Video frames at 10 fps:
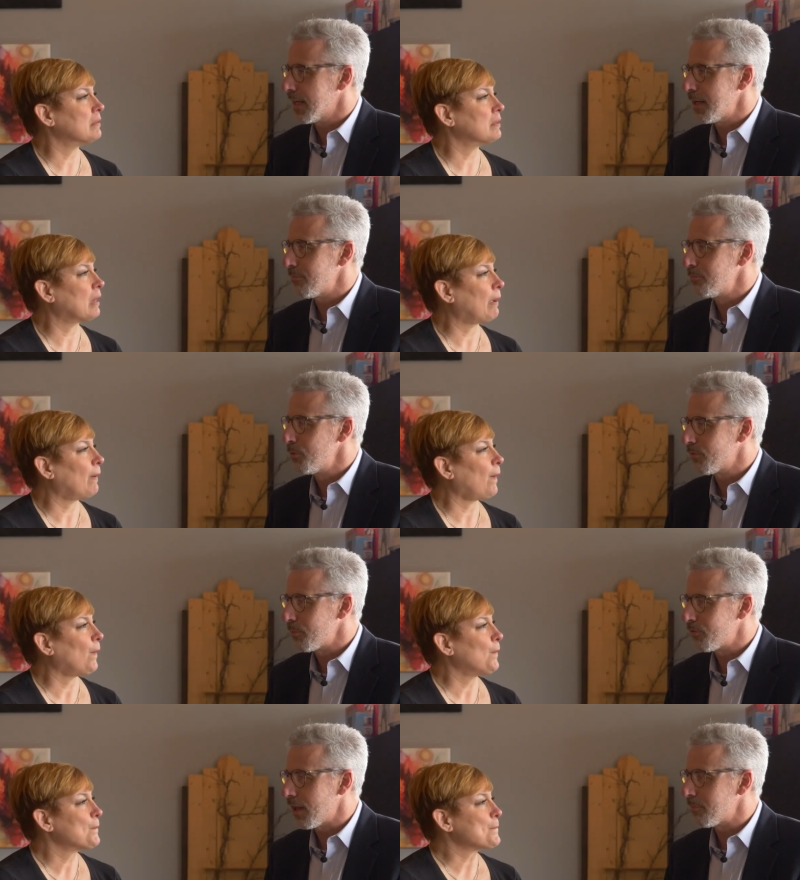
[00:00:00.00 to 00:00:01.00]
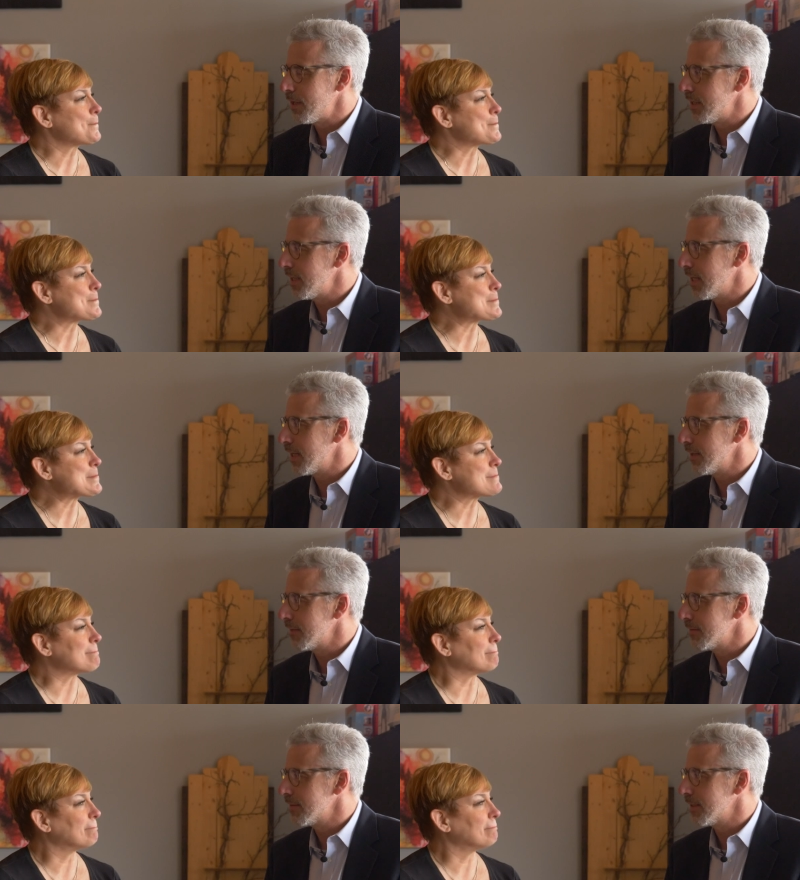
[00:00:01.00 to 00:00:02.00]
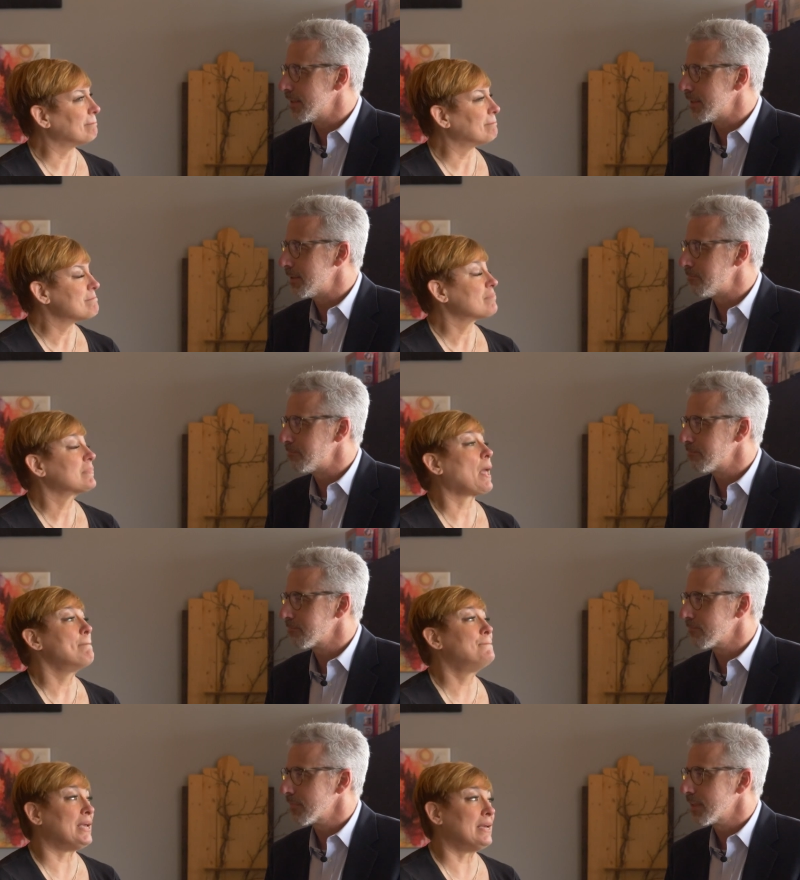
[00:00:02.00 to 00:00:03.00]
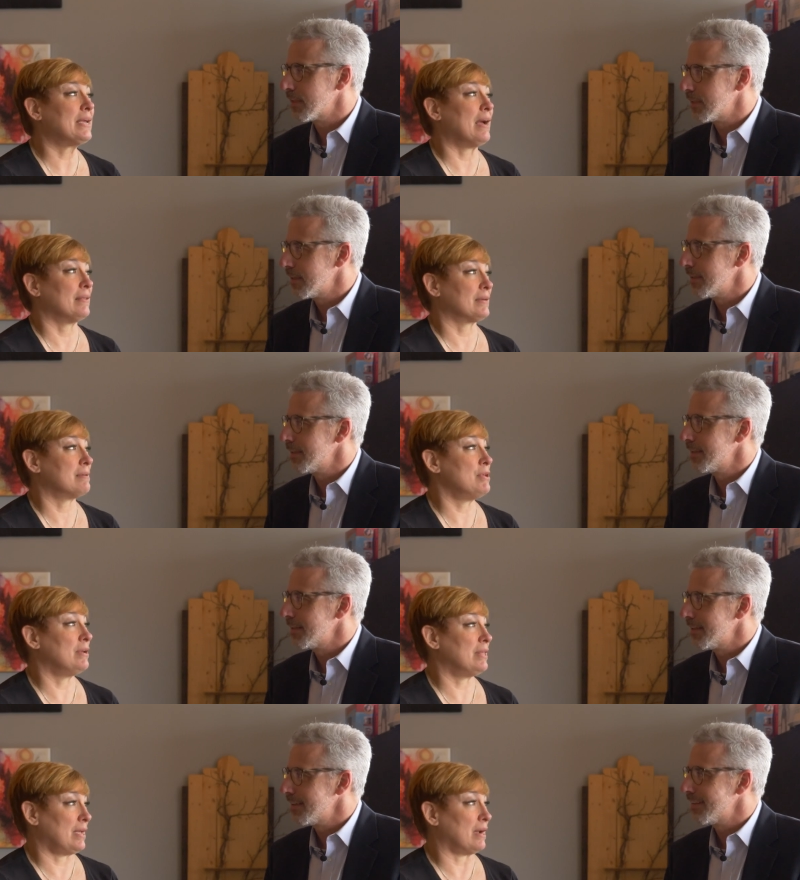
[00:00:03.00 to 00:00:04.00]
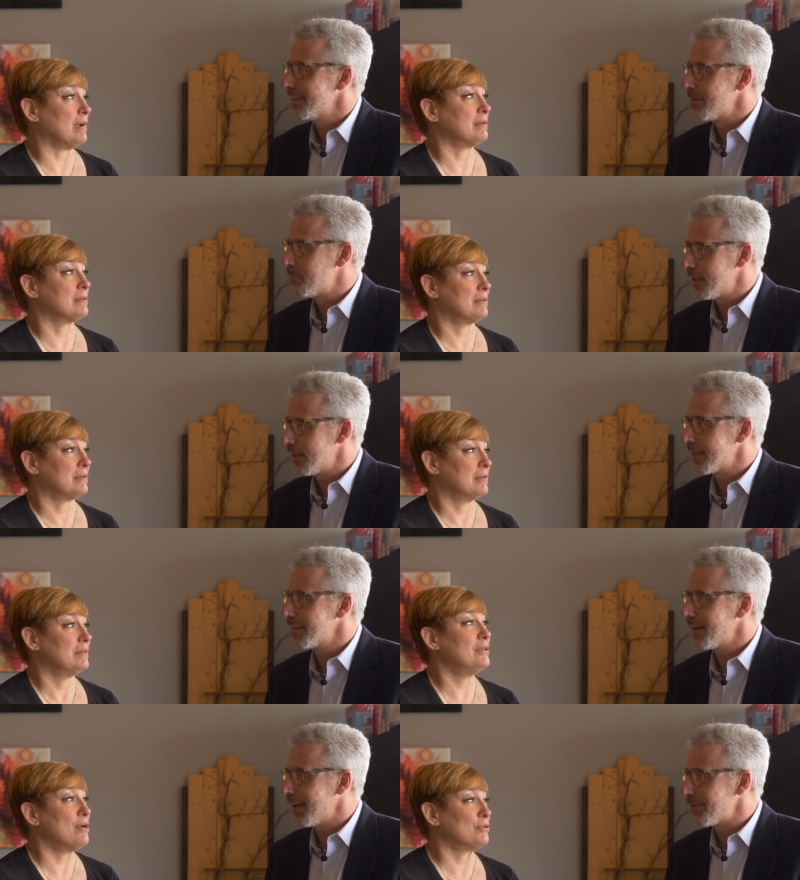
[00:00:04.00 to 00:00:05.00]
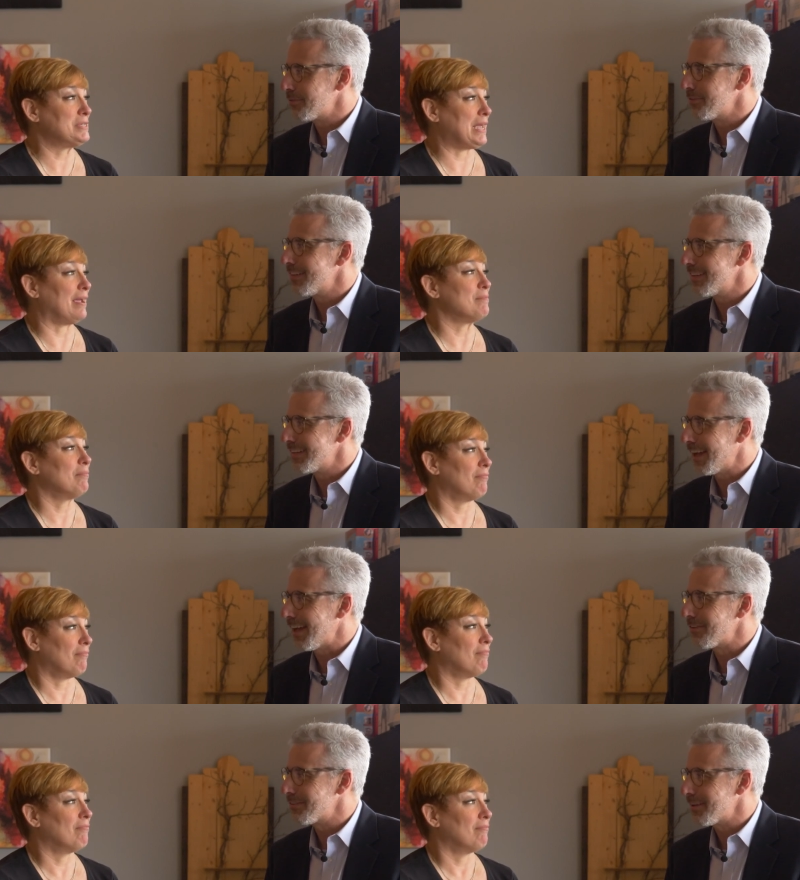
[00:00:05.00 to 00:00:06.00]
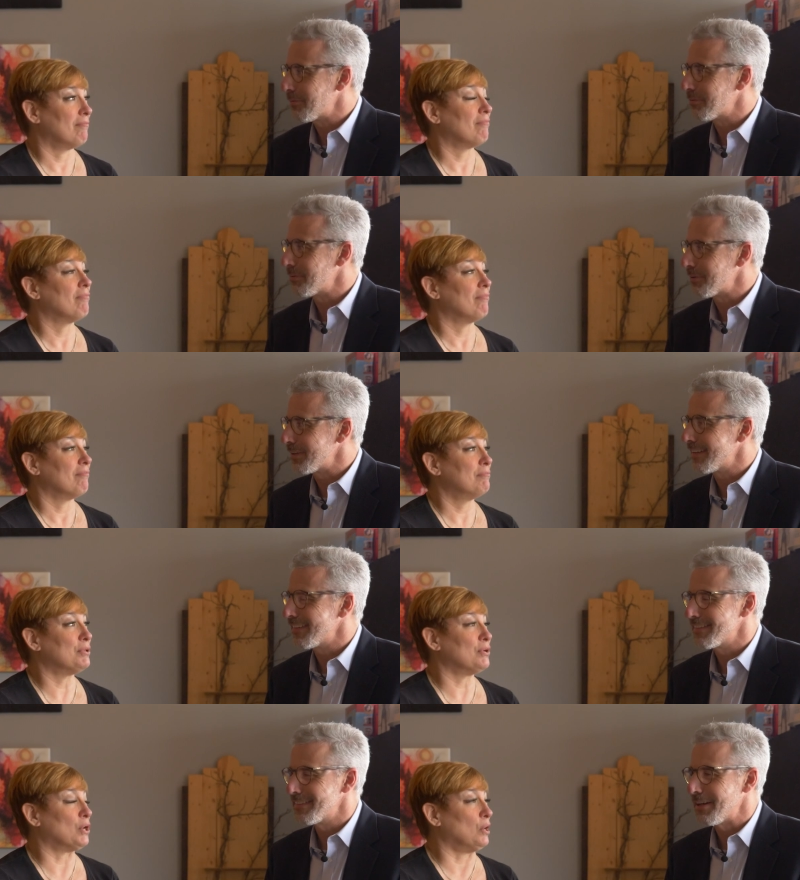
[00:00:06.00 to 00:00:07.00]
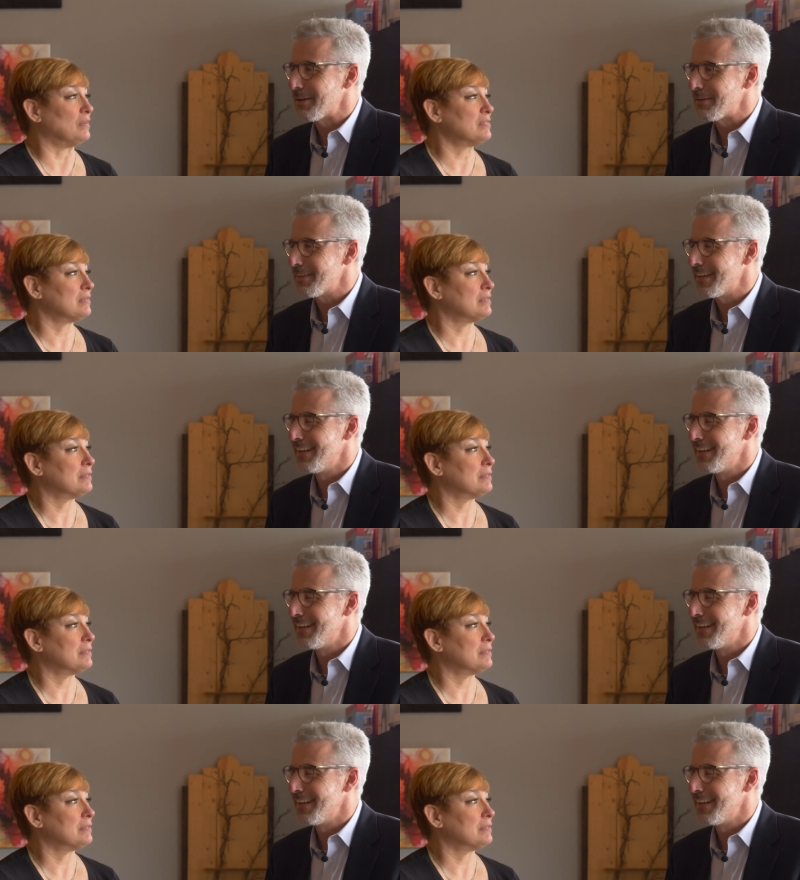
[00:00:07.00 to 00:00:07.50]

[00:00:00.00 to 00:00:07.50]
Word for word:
Speaker 1: I came moved from South Bend, Indiana. Um,
Speaker 2: big Catholic community there.
Speaker 1: Big, yes. Notre Dame. Yes, absolutely. Blue and so, gold.